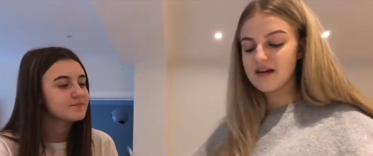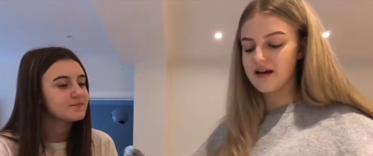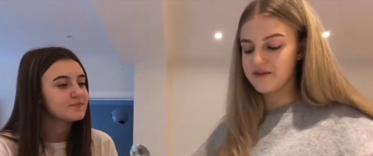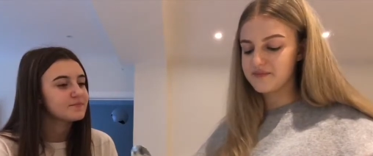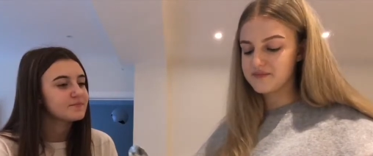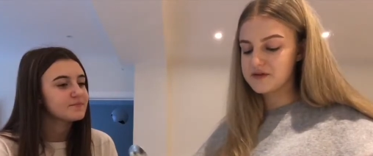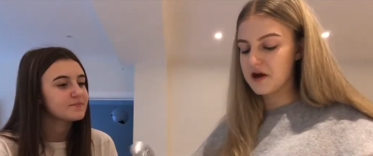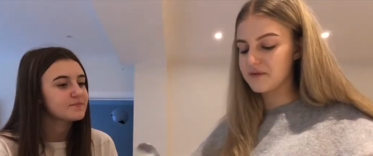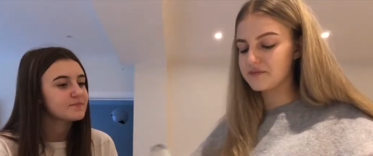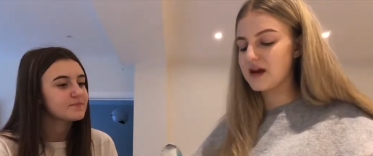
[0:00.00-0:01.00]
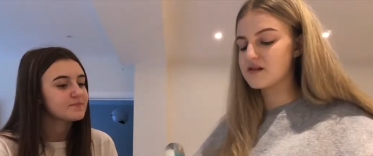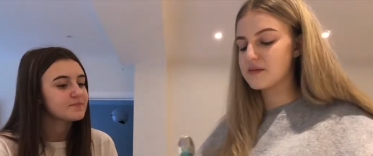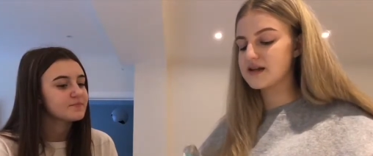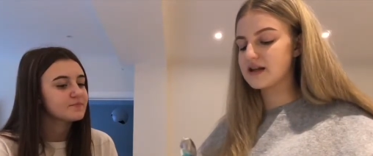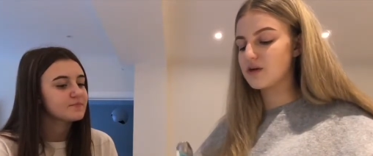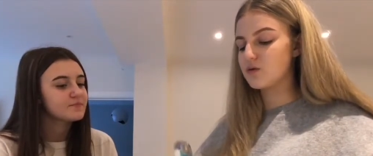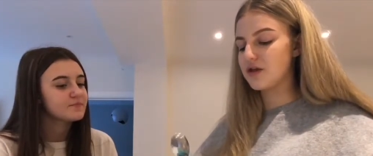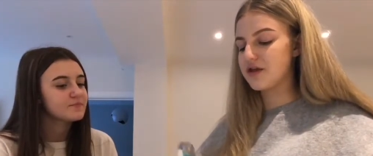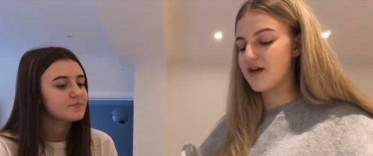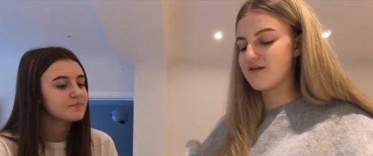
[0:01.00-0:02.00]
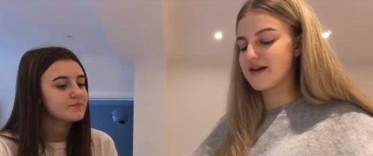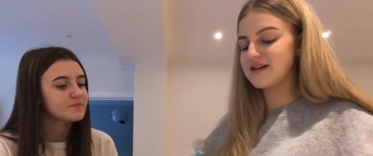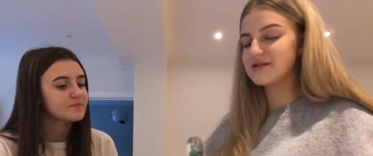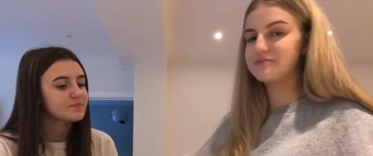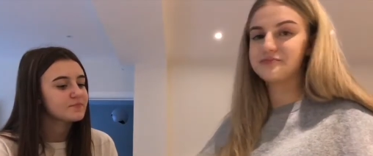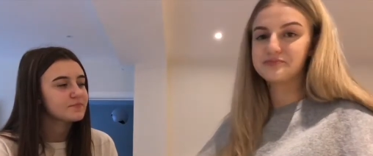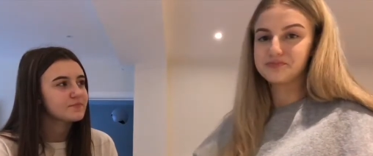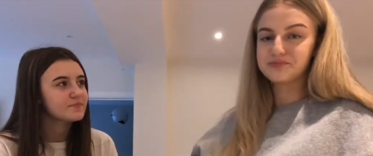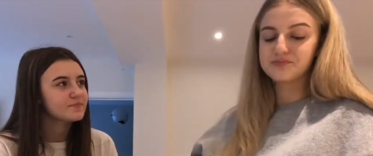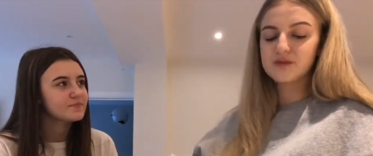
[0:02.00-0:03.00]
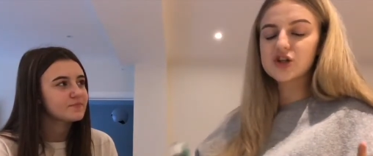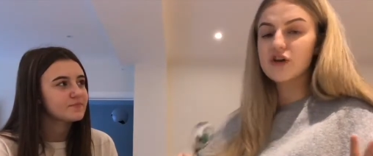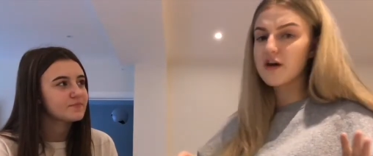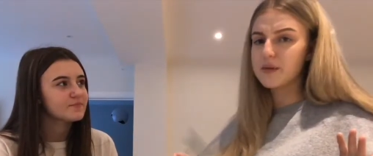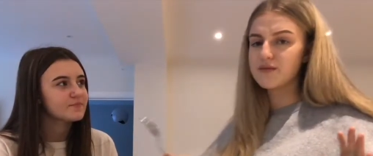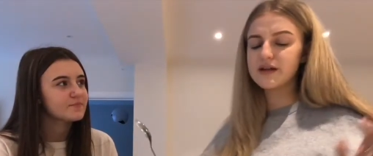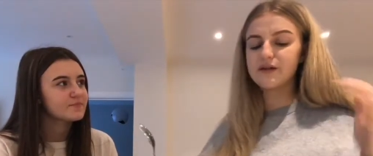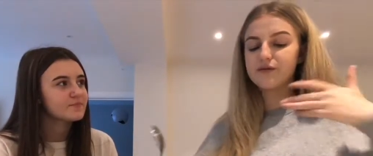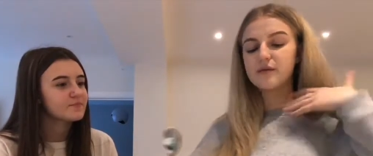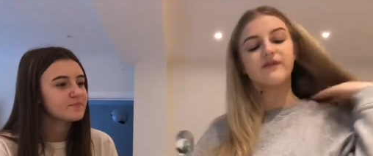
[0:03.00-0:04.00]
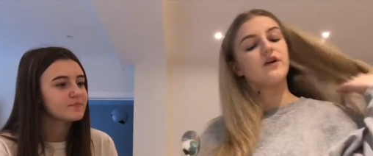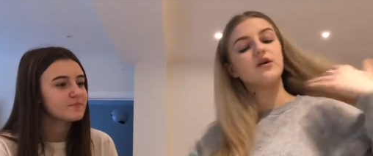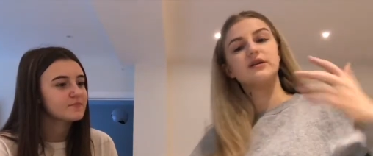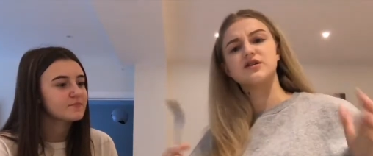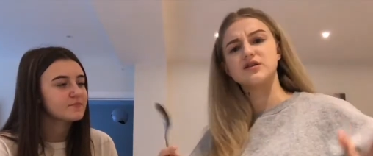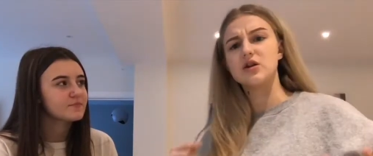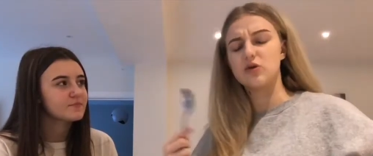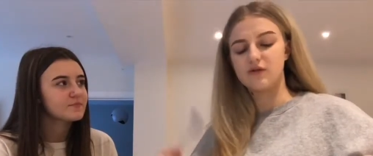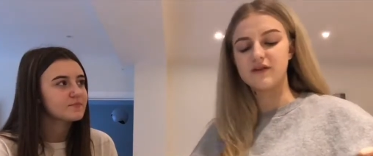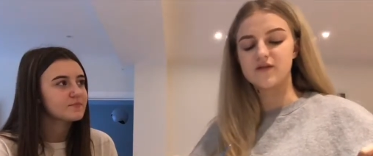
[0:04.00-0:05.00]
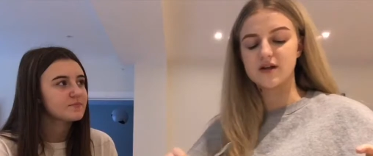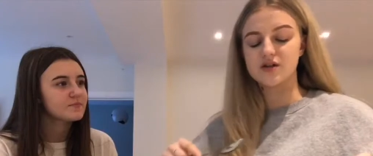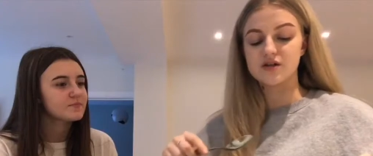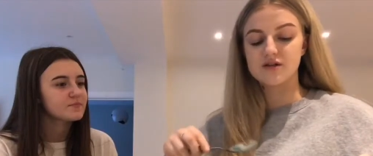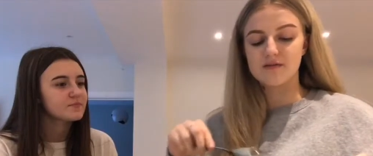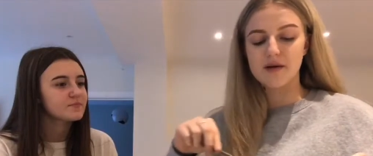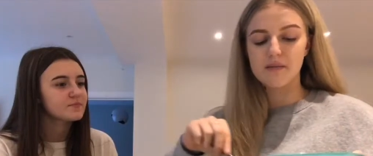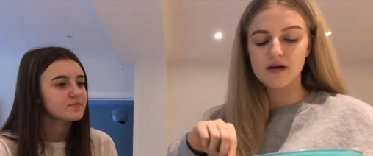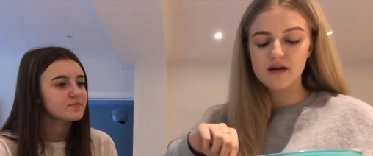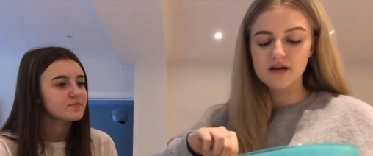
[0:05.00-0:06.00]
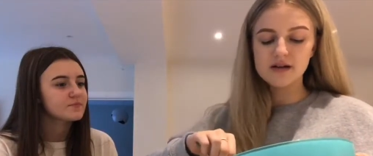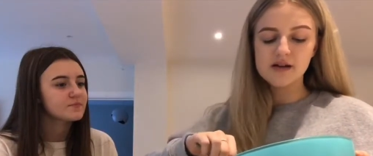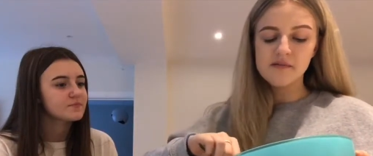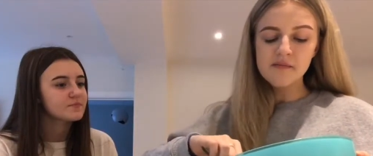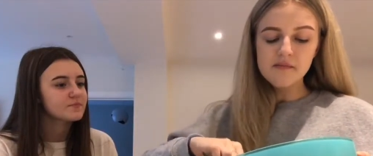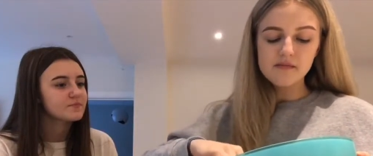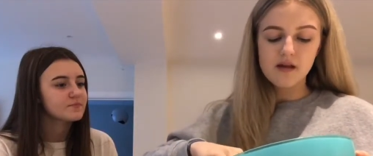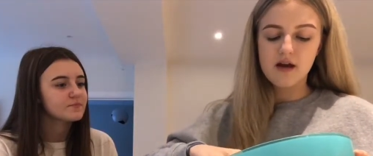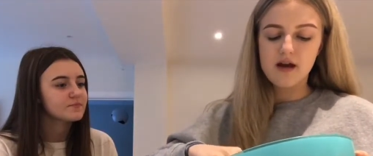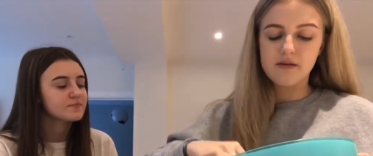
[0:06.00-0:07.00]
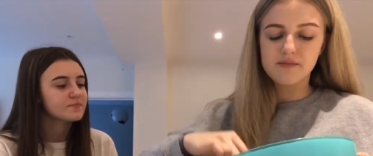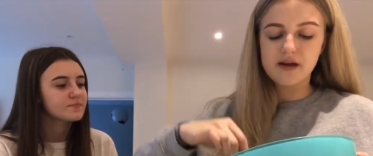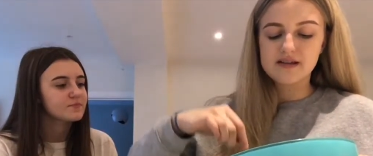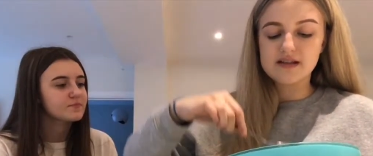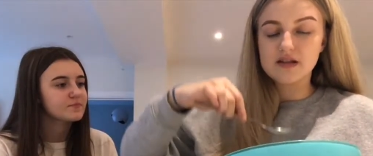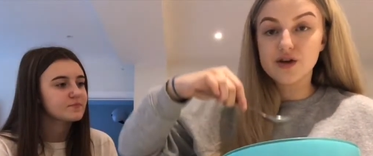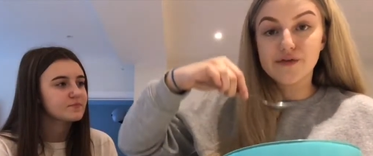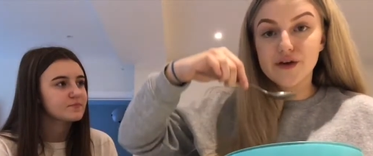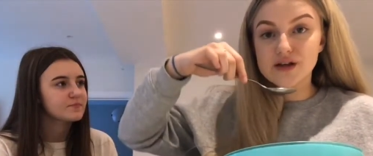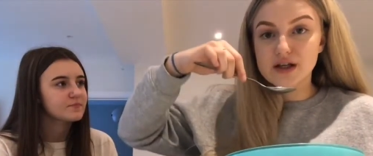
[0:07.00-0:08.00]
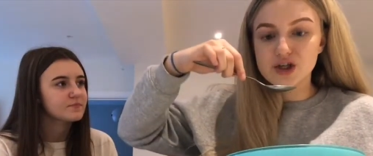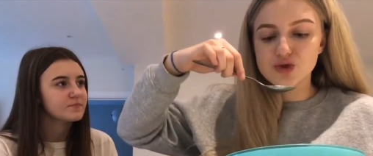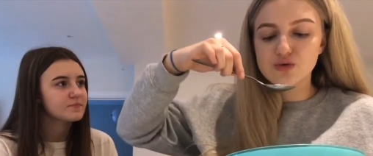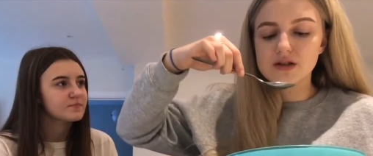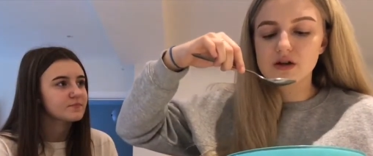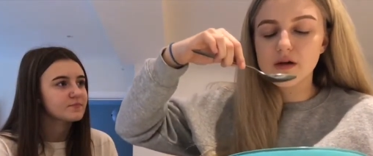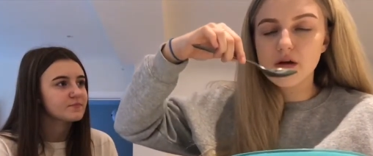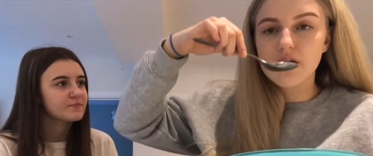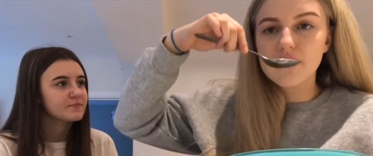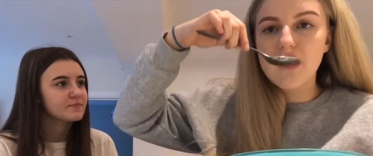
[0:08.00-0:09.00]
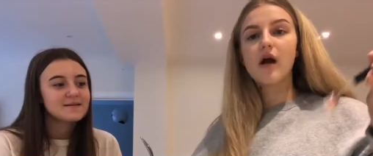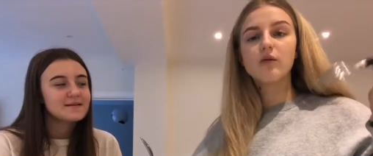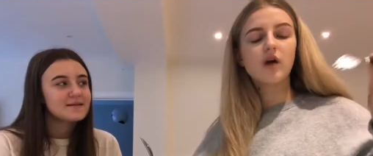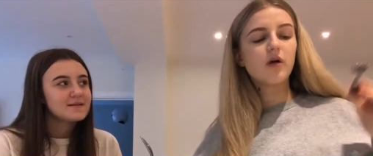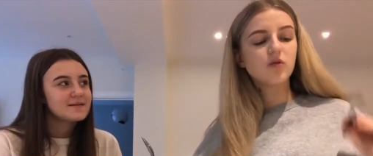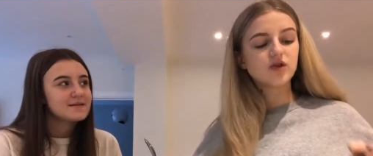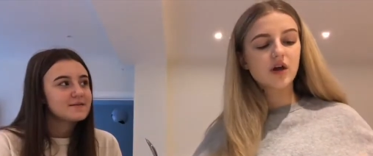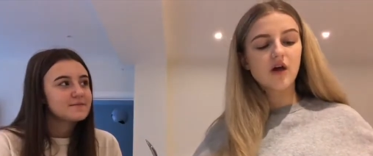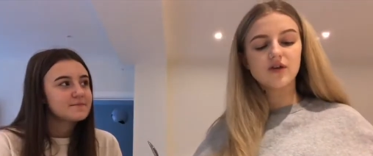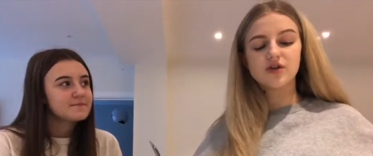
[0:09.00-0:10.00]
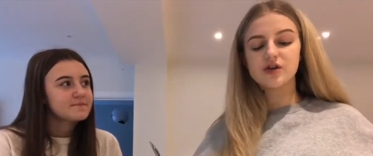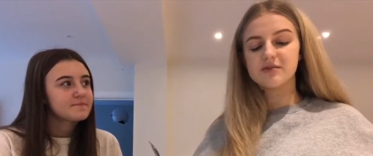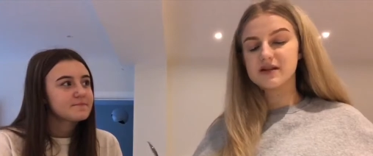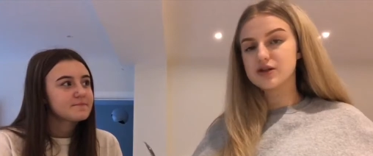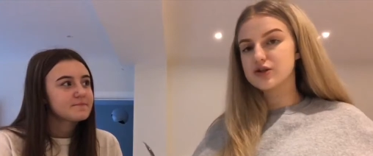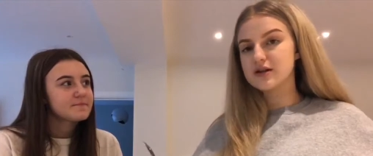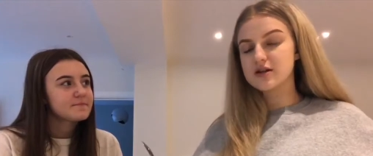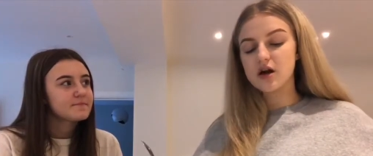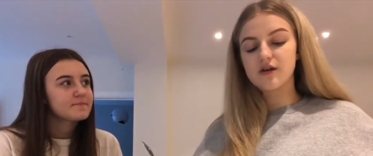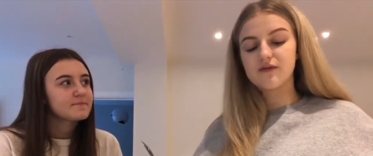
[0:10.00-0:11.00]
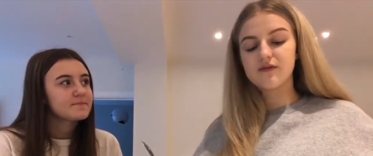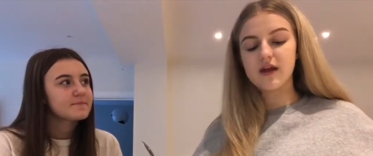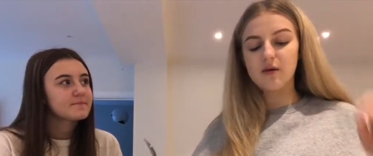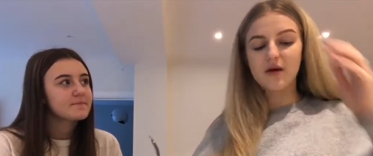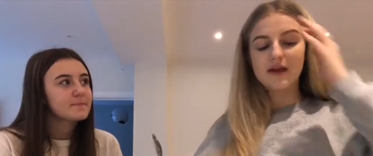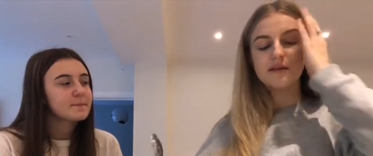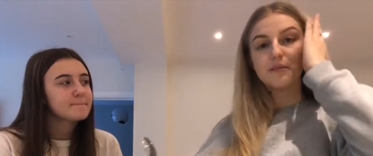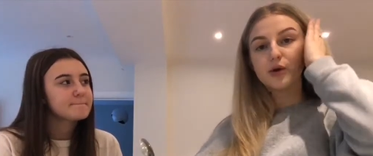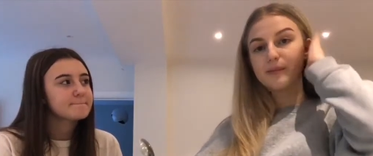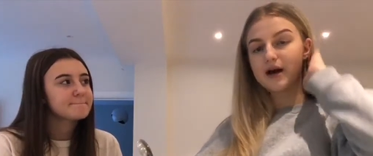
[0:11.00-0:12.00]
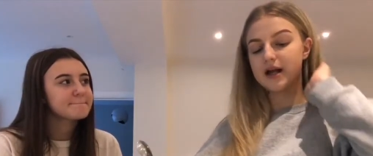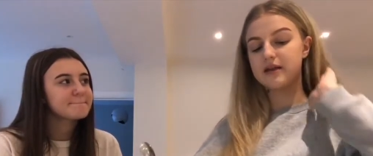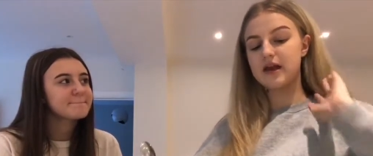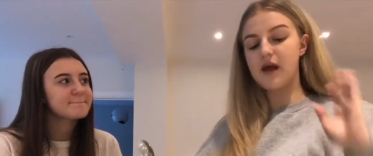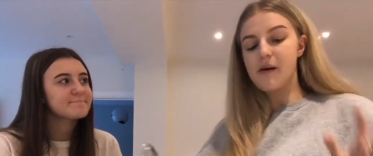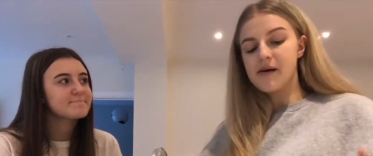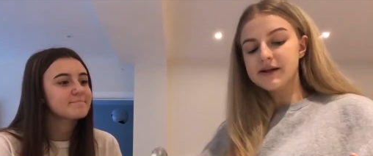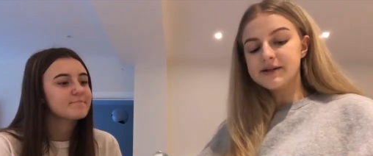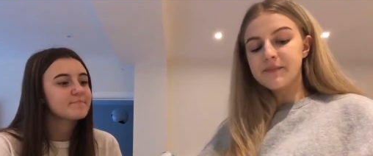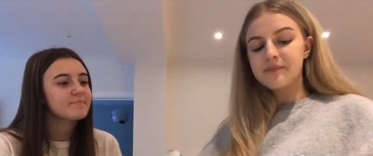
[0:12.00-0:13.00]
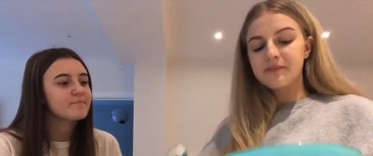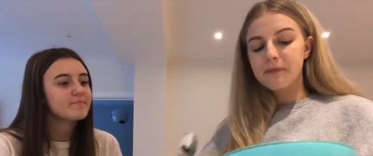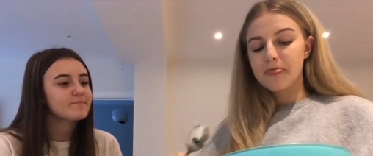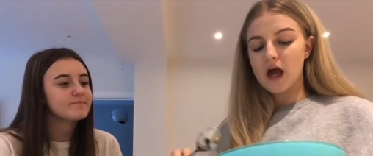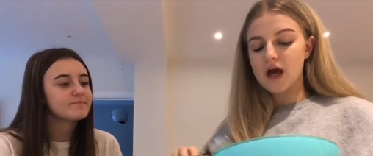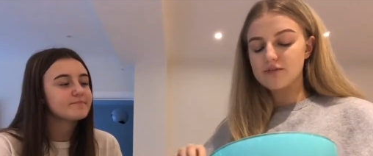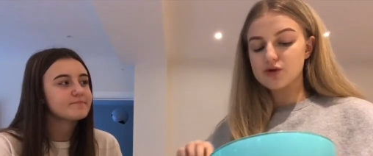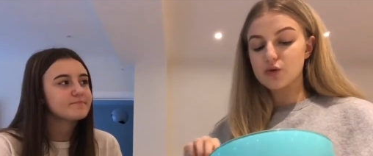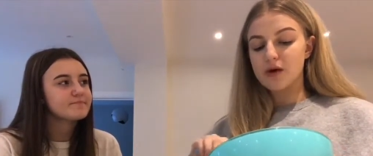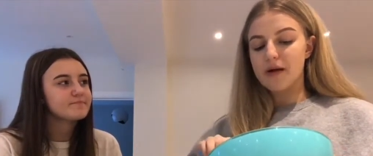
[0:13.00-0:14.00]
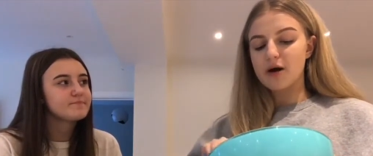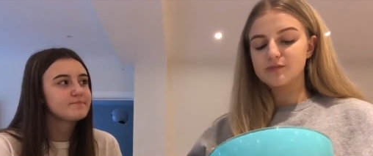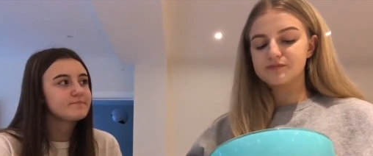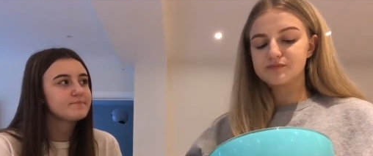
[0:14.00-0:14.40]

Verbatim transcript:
Speaker 1: Yeah. So that's basically all the theories. Sorry, I've been reading from my phone. It's just a lot of information to remember um, as this is our first like story time kind of. I, I watch like other YouTubers that do this kind of thing where they bang and they um, talk about